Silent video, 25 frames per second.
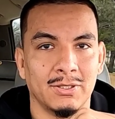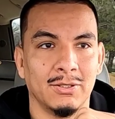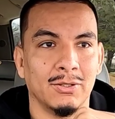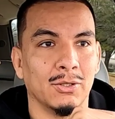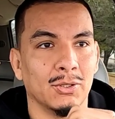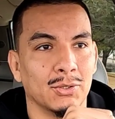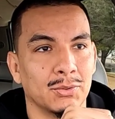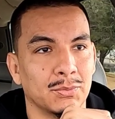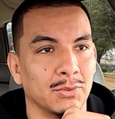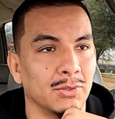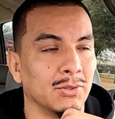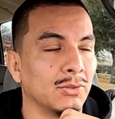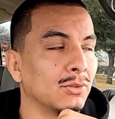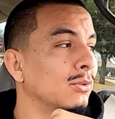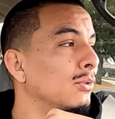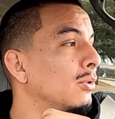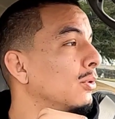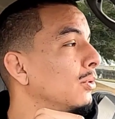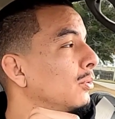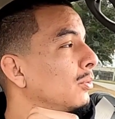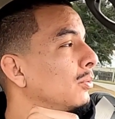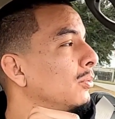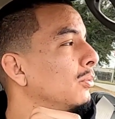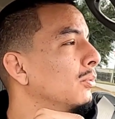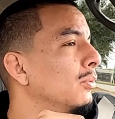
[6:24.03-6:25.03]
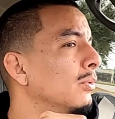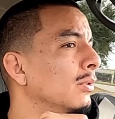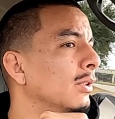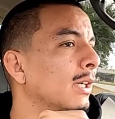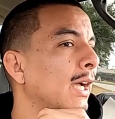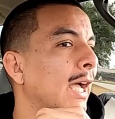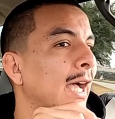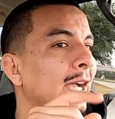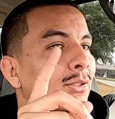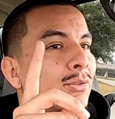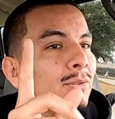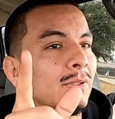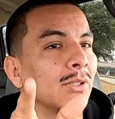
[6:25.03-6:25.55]
and those were
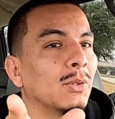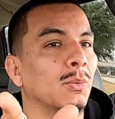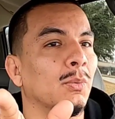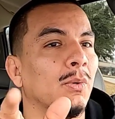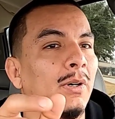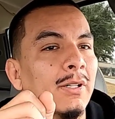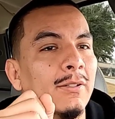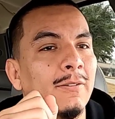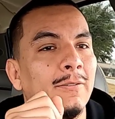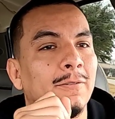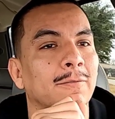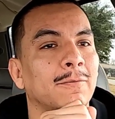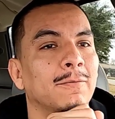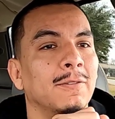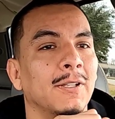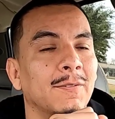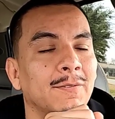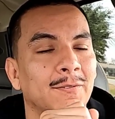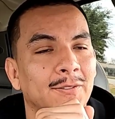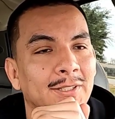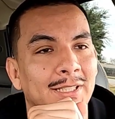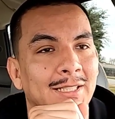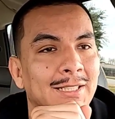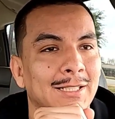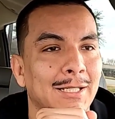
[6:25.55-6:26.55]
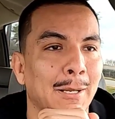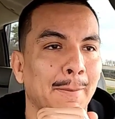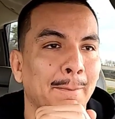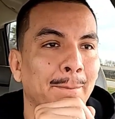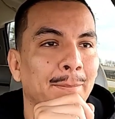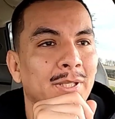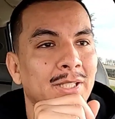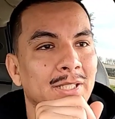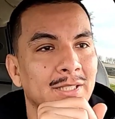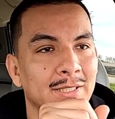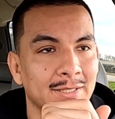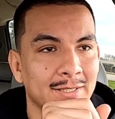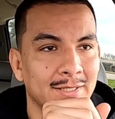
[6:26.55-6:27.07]
actually $150 a
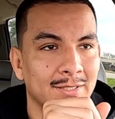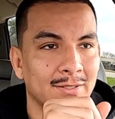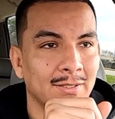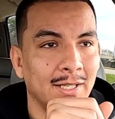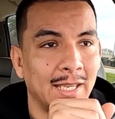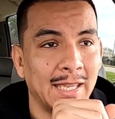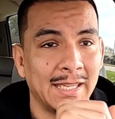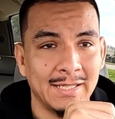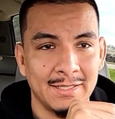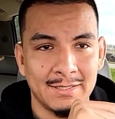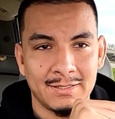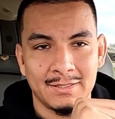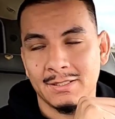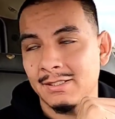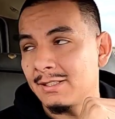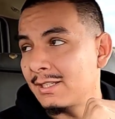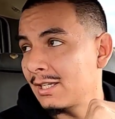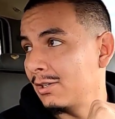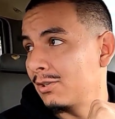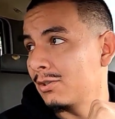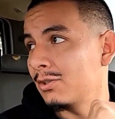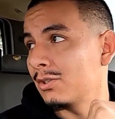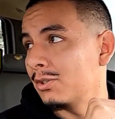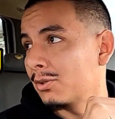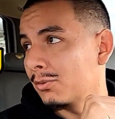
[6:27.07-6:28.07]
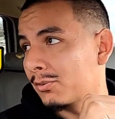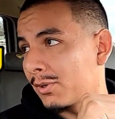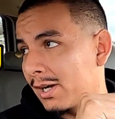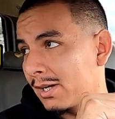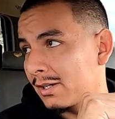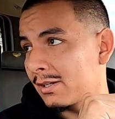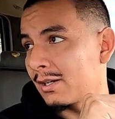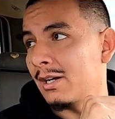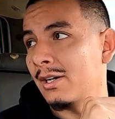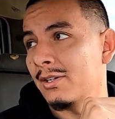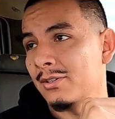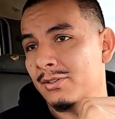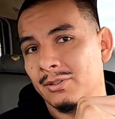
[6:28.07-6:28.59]
piece, AC Delco,
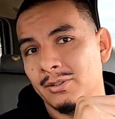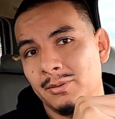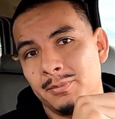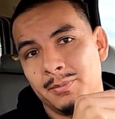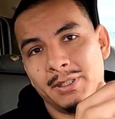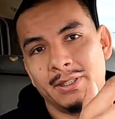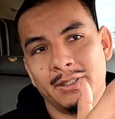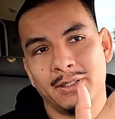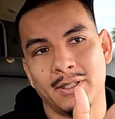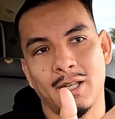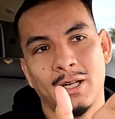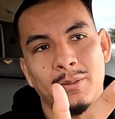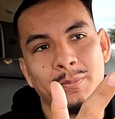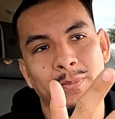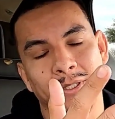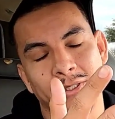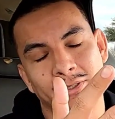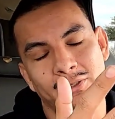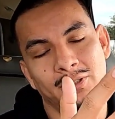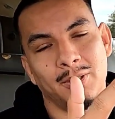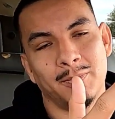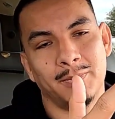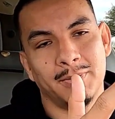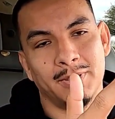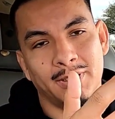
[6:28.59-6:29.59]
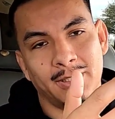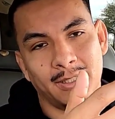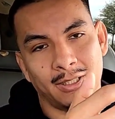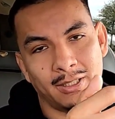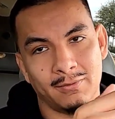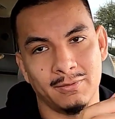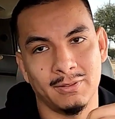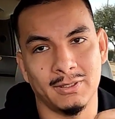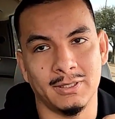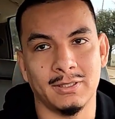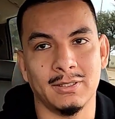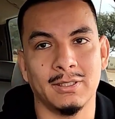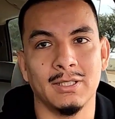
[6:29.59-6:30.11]
Rock Auto, but you got to pay shipping and
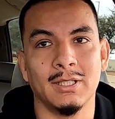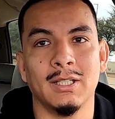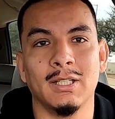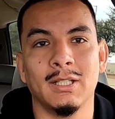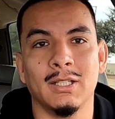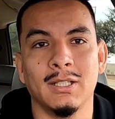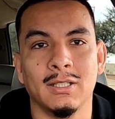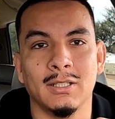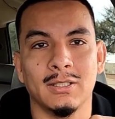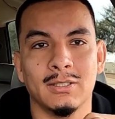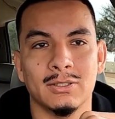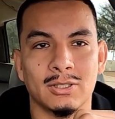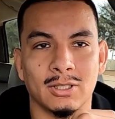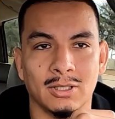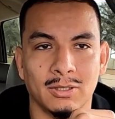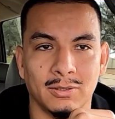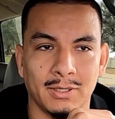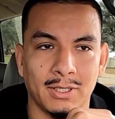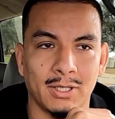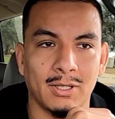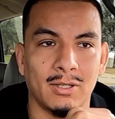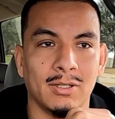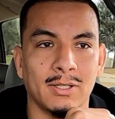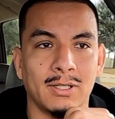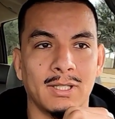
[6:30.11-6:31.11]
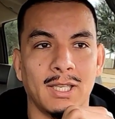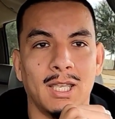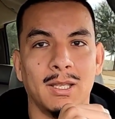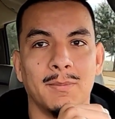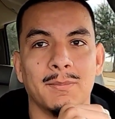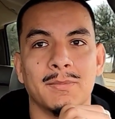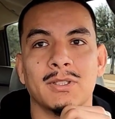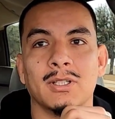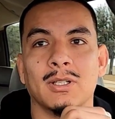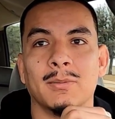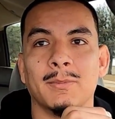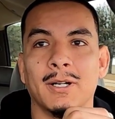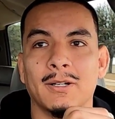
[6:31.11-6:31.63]
everything. So it all
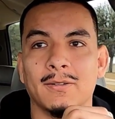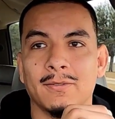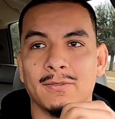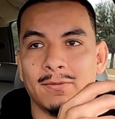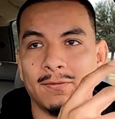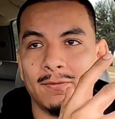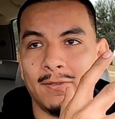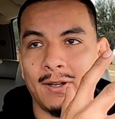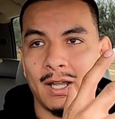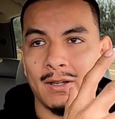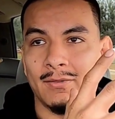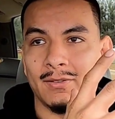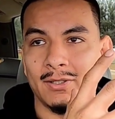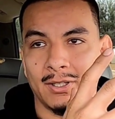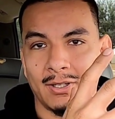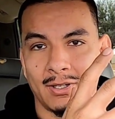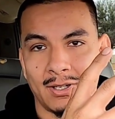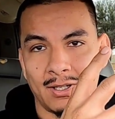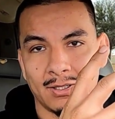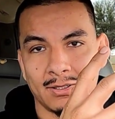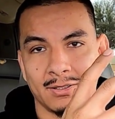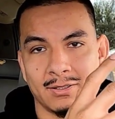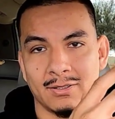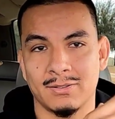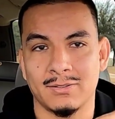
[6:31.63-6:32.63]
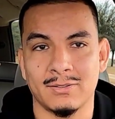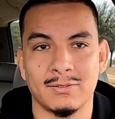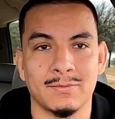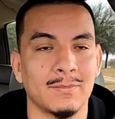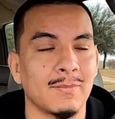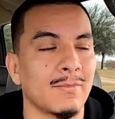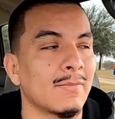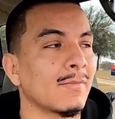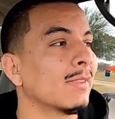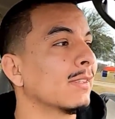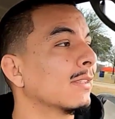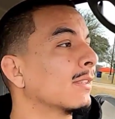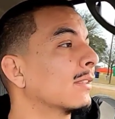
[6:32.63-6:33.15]
came to about
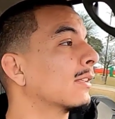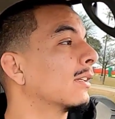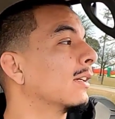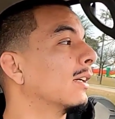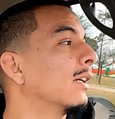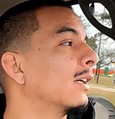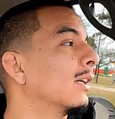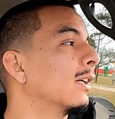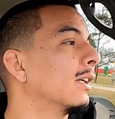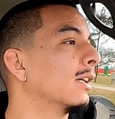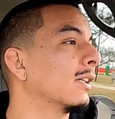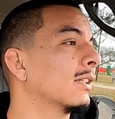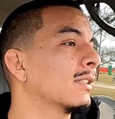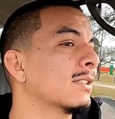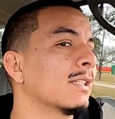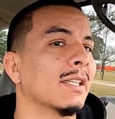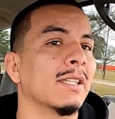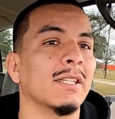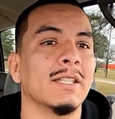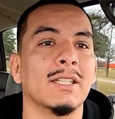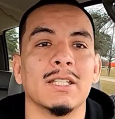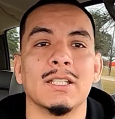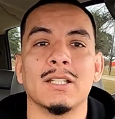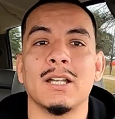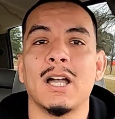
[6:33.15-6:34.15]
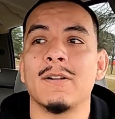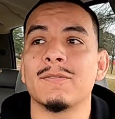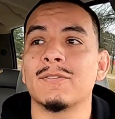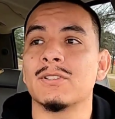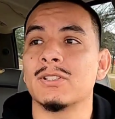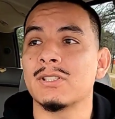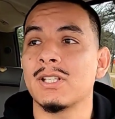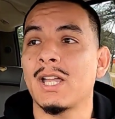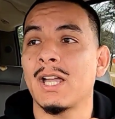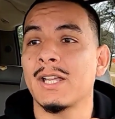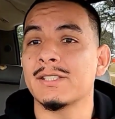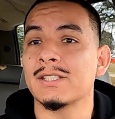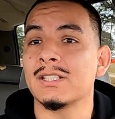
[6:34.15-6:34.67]
$500, because I think
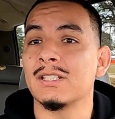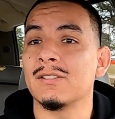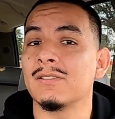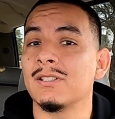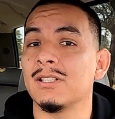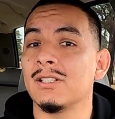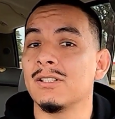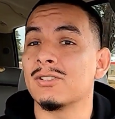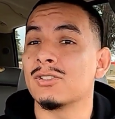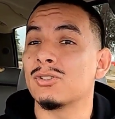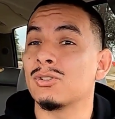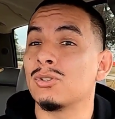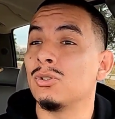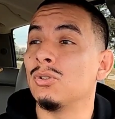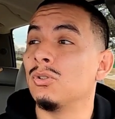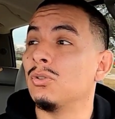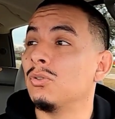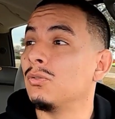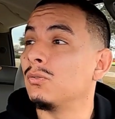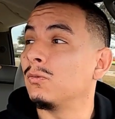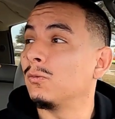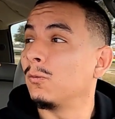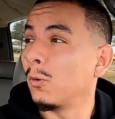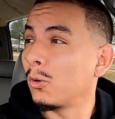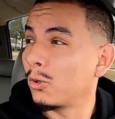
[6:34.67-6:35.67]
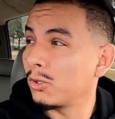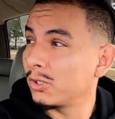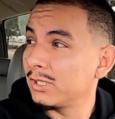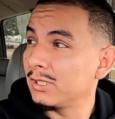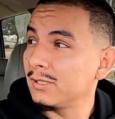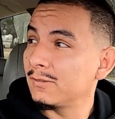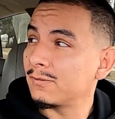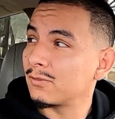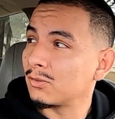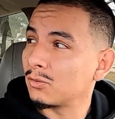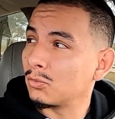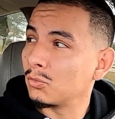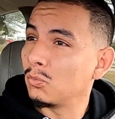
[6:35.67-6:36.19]
after tax and everything it was
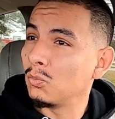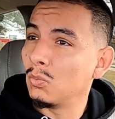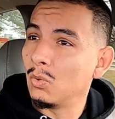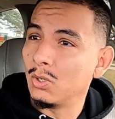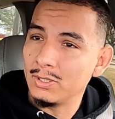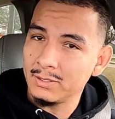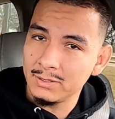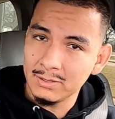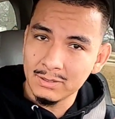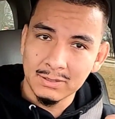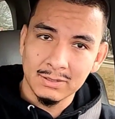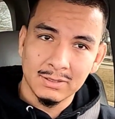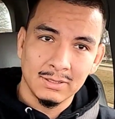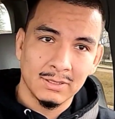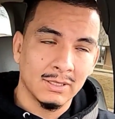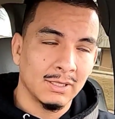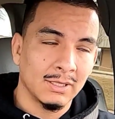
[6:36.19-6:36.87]
$240 for one,